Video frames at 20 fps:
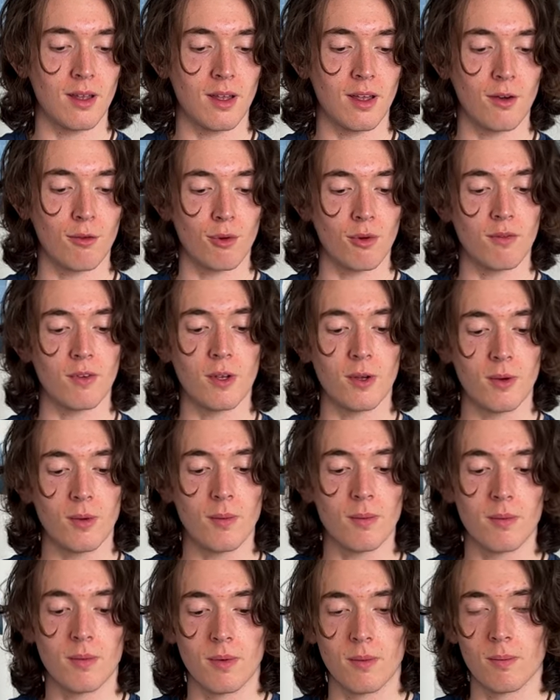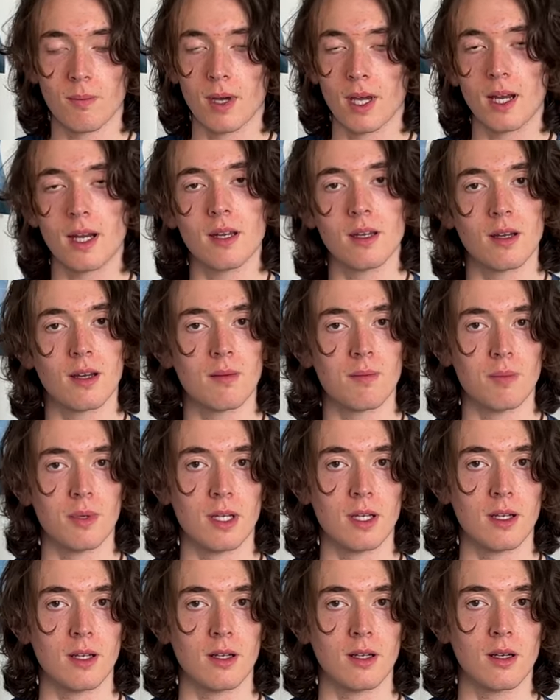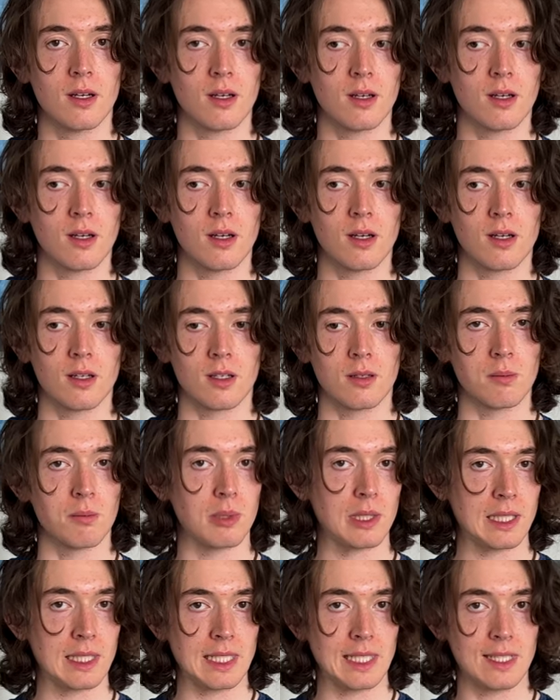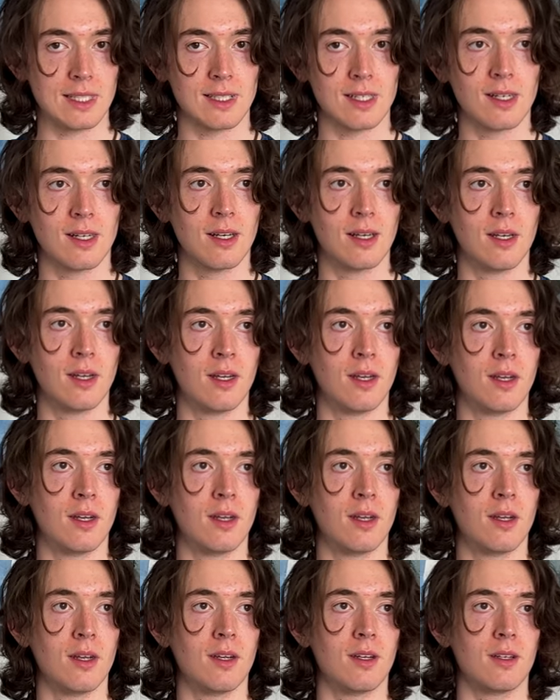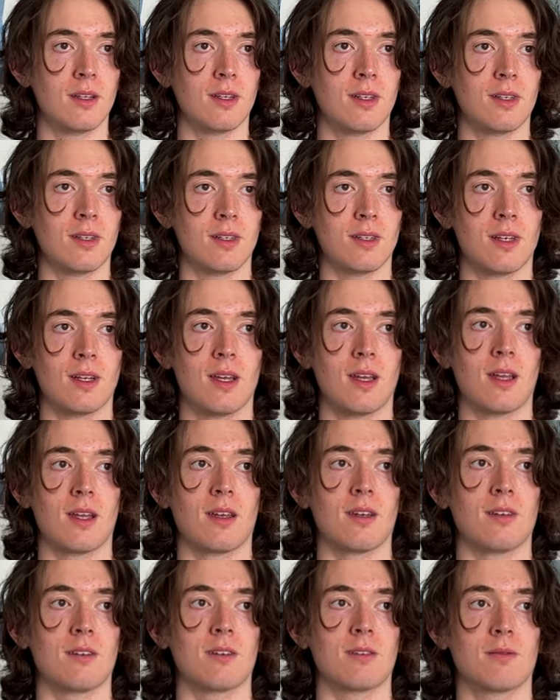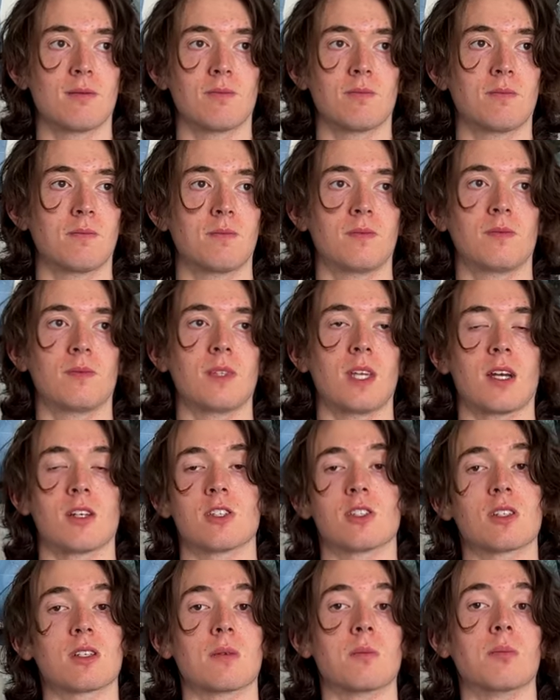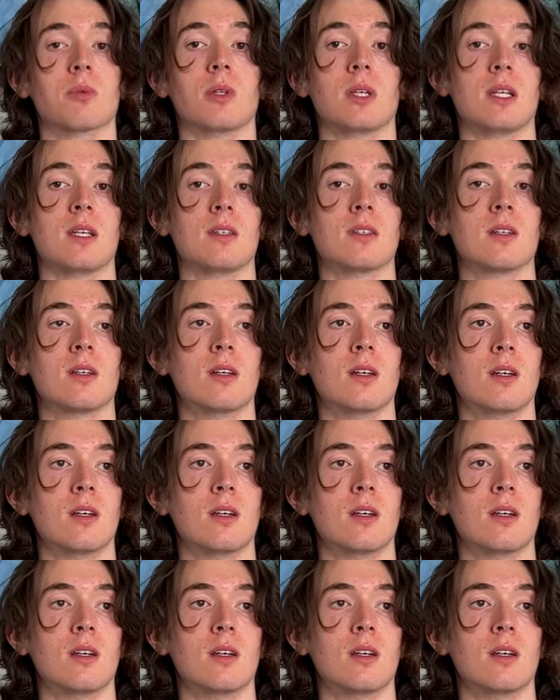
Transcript: a review might not be a complete and yeah, just a complete